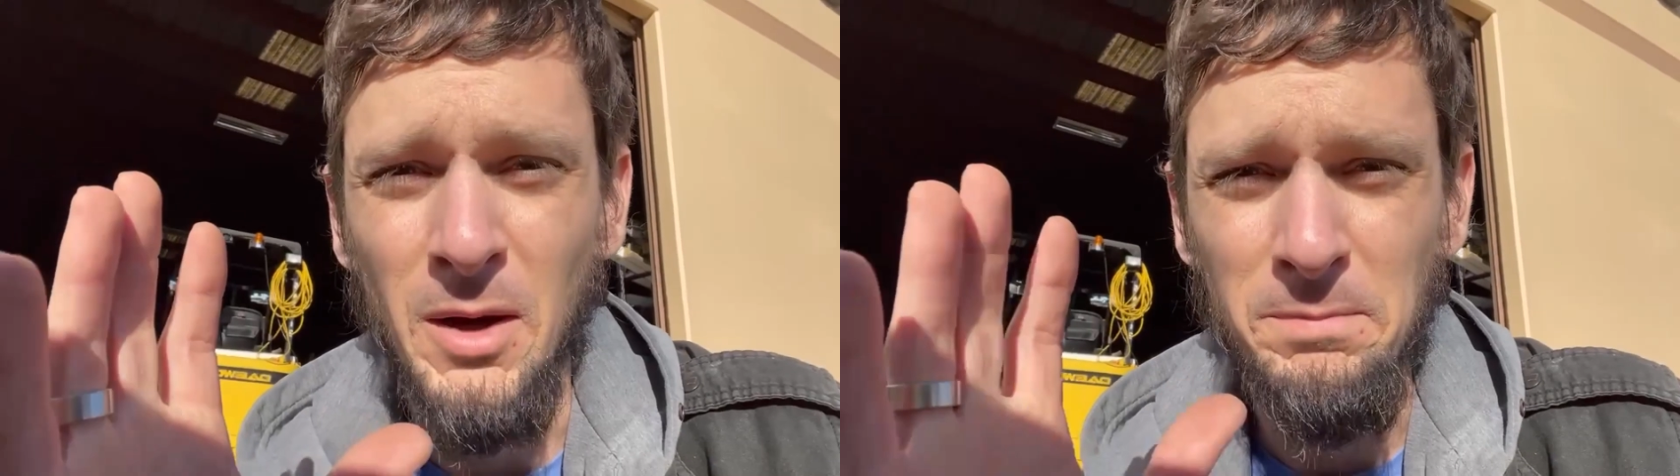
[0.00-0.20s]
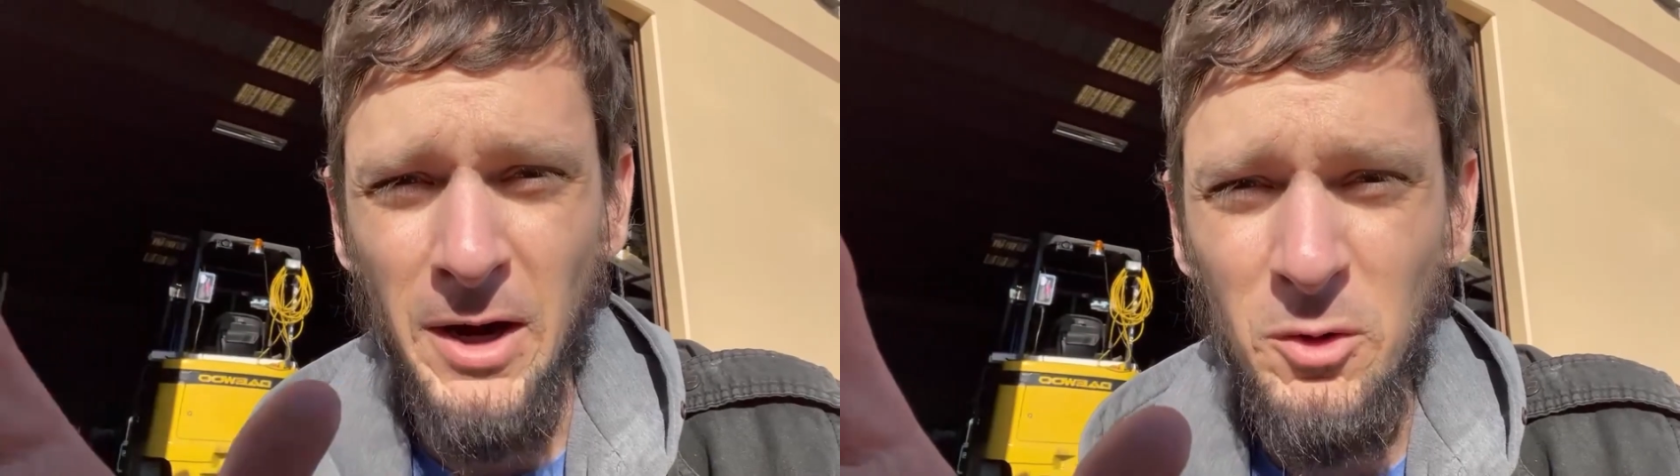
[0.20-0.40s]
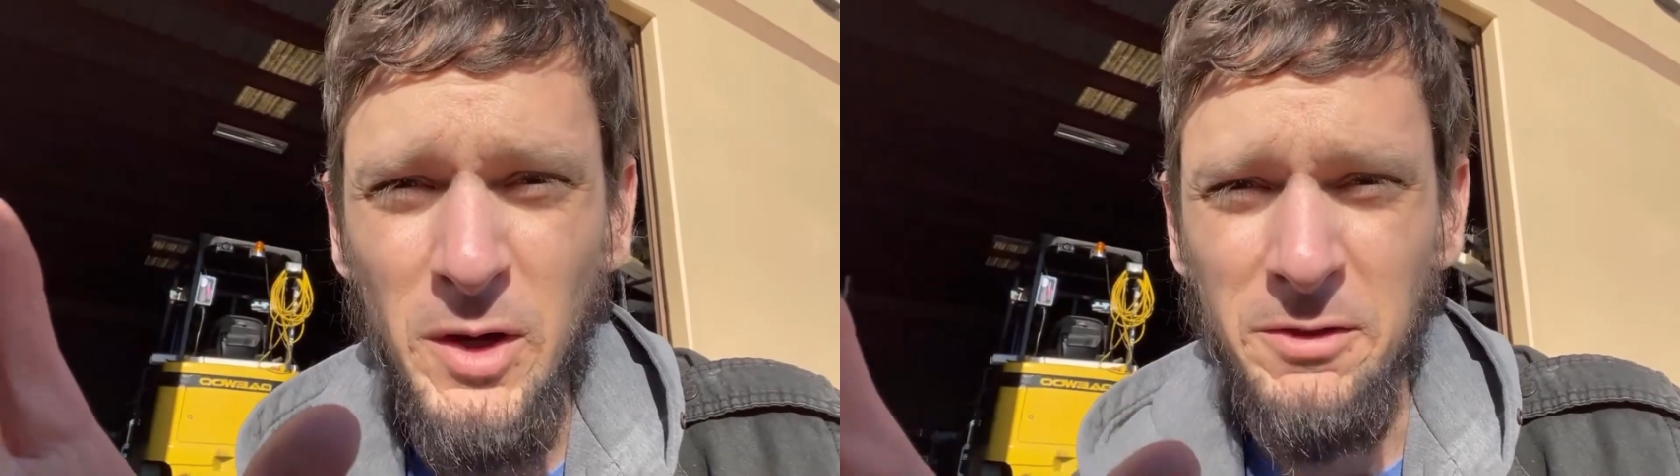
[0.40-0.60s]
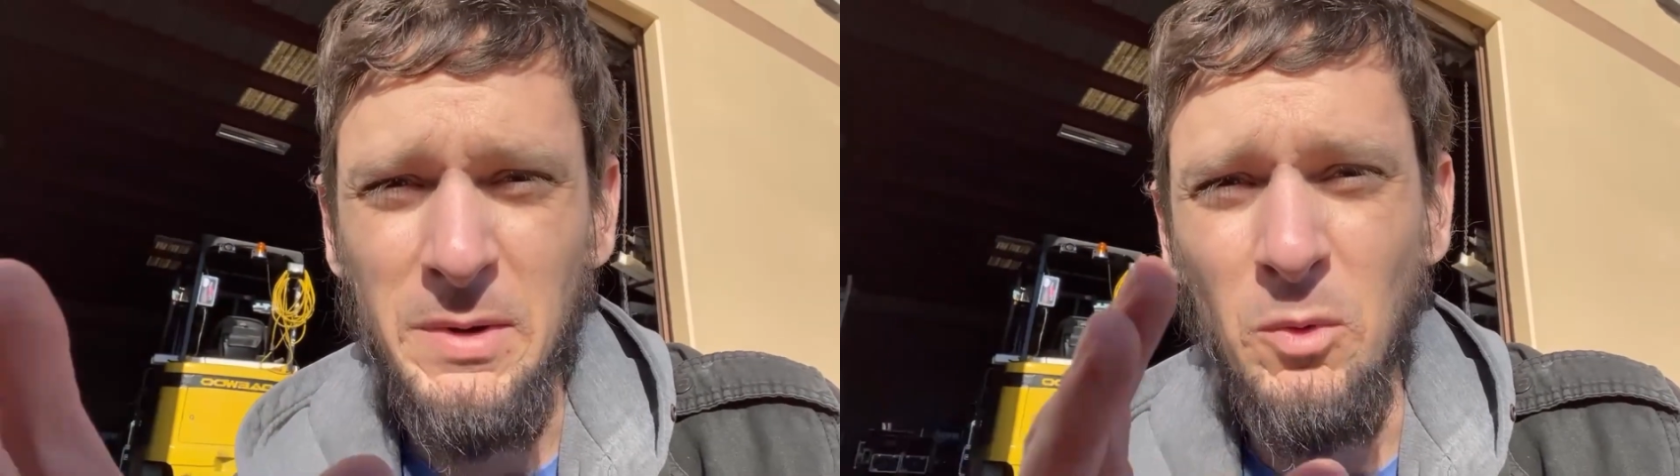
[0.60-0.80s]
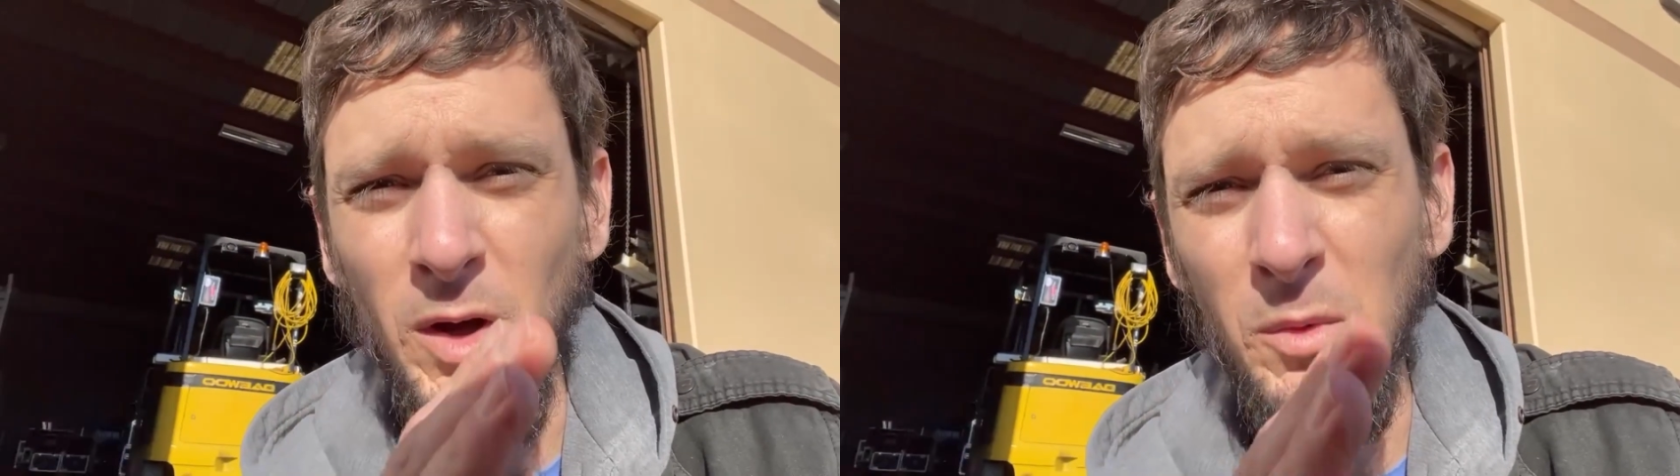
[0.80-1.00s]
but bear with
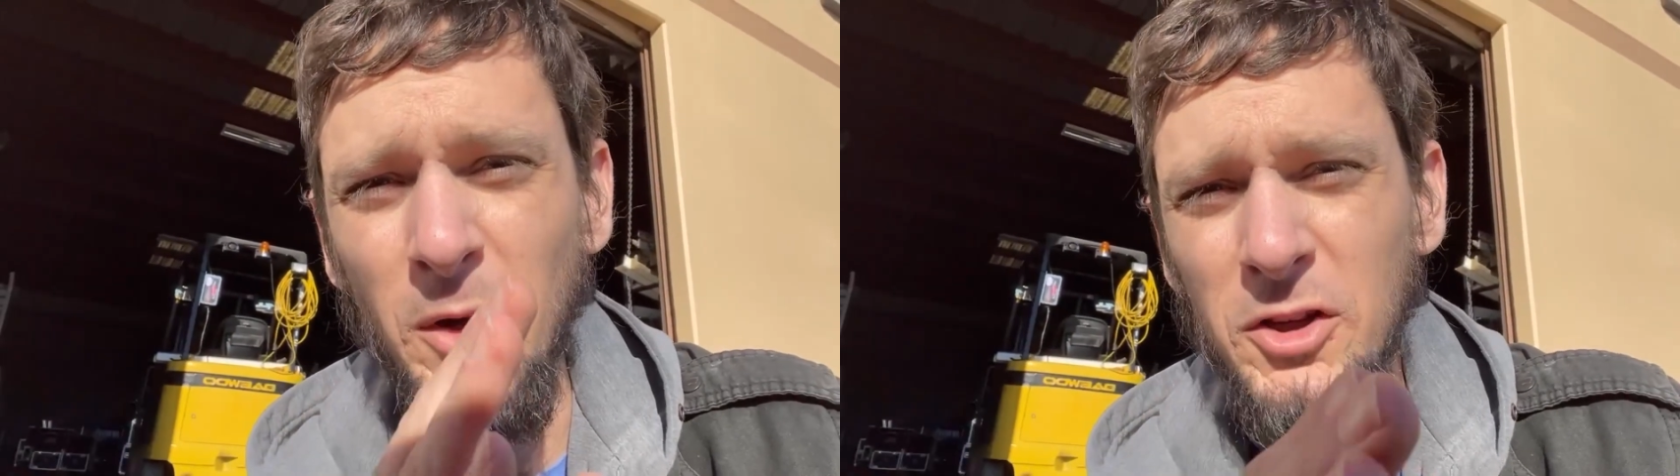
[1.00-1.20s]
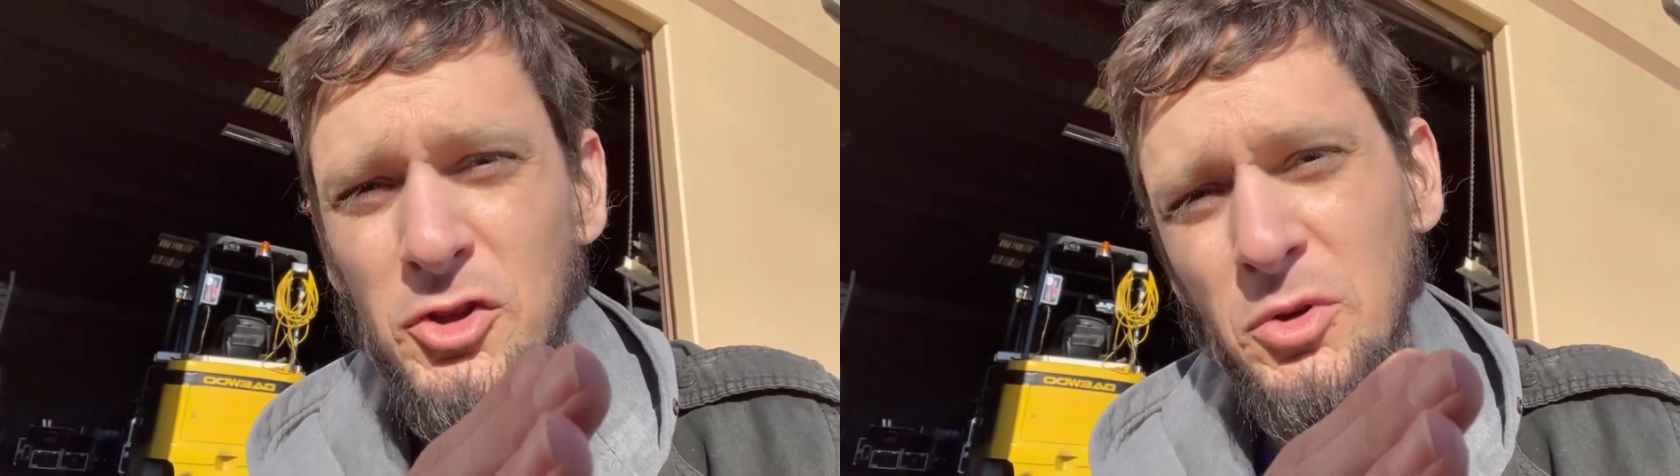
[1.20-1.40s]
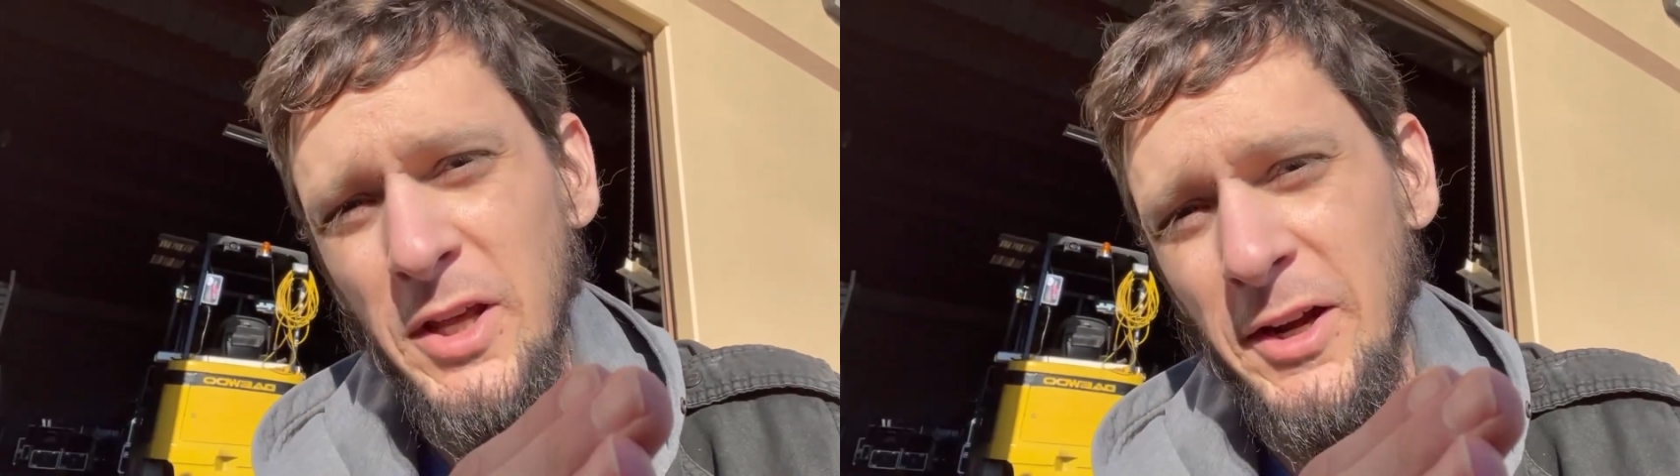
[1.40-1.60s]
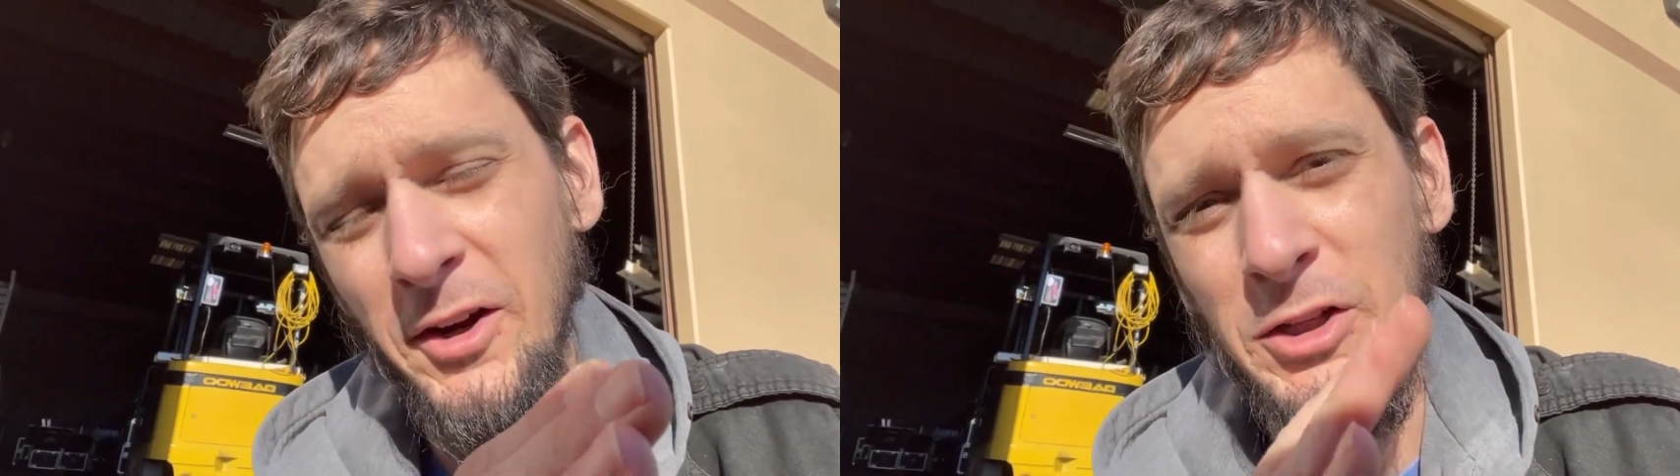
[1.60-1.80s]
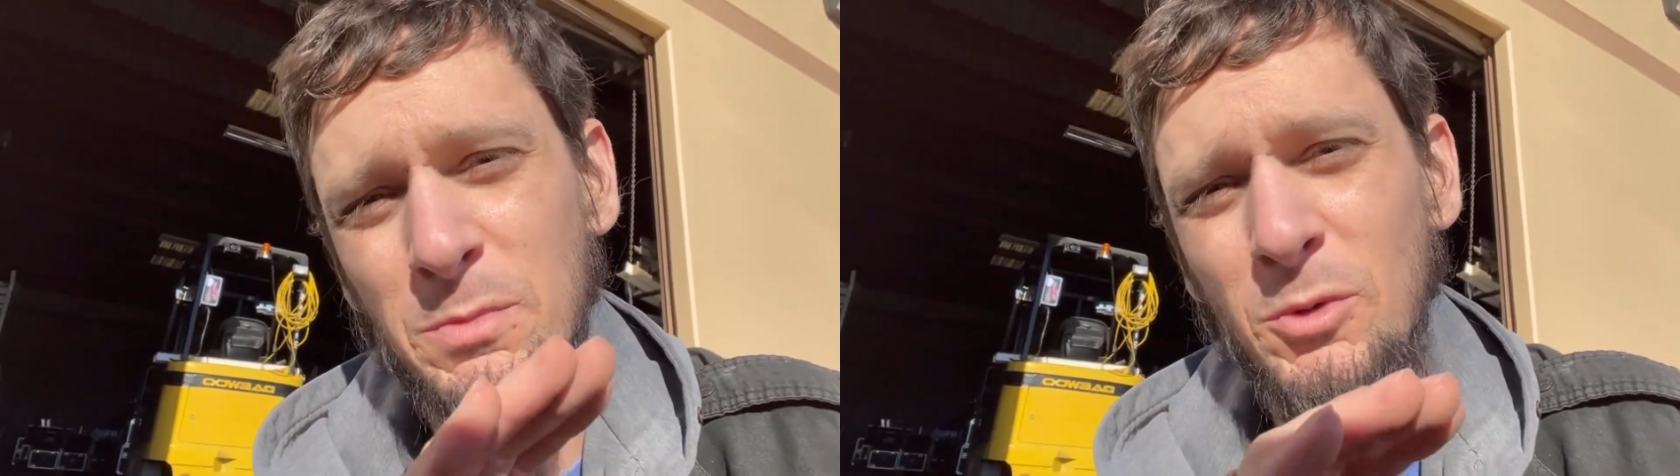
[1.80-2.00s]
me, what I wanna do here
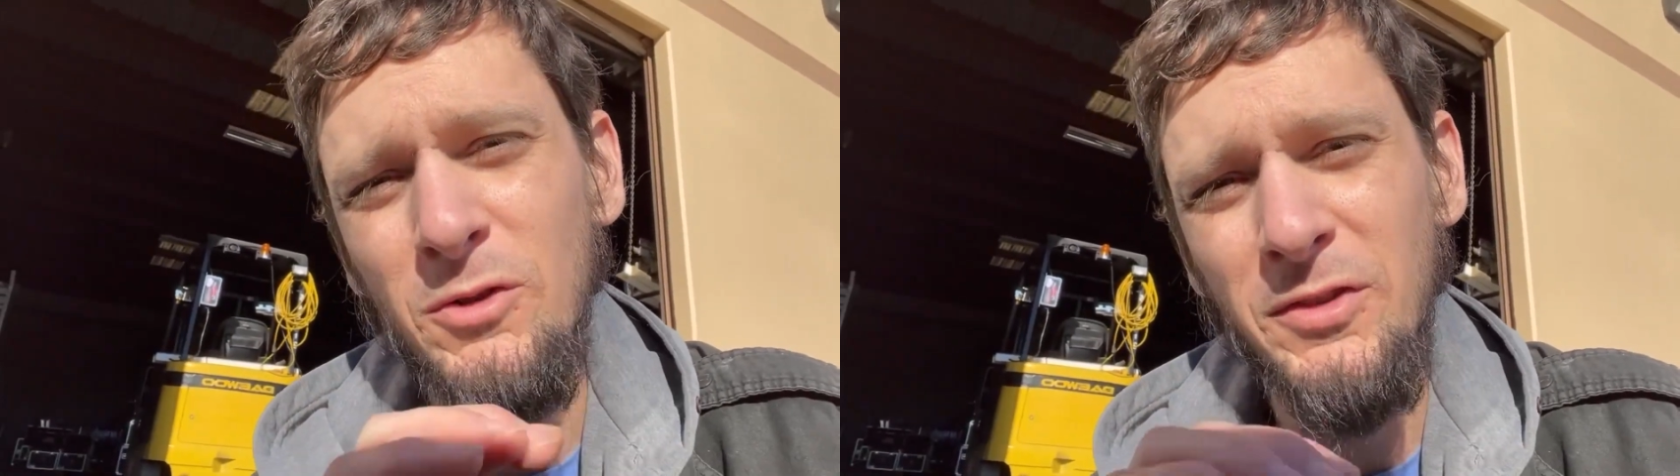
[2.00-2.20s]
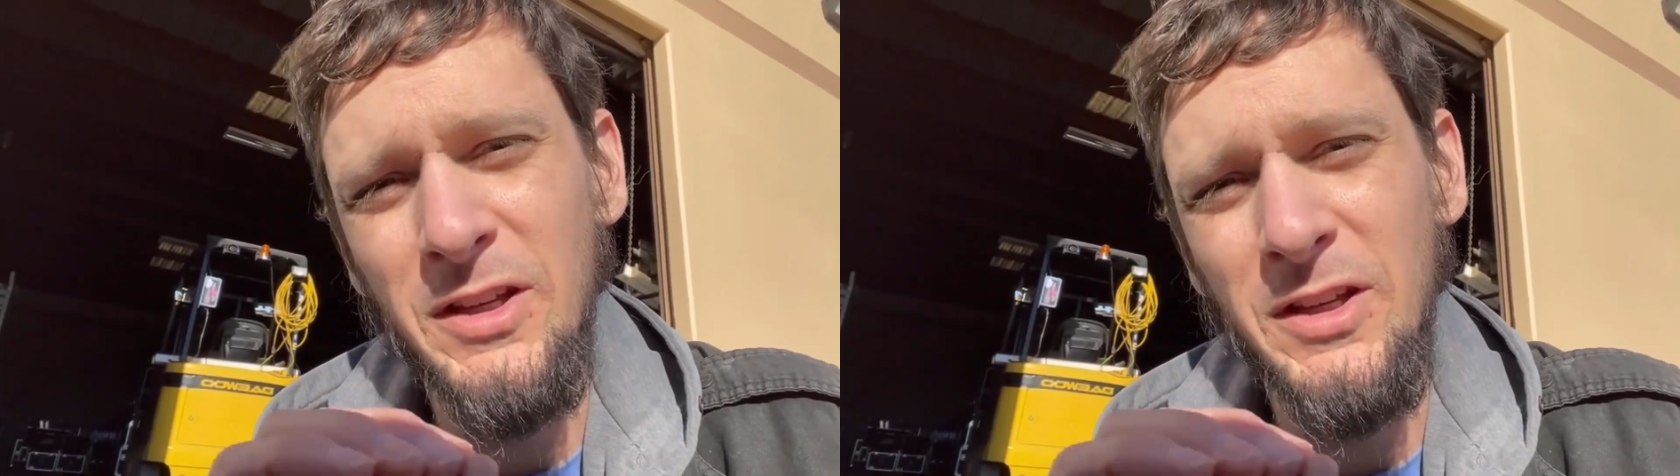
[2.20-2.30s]
is move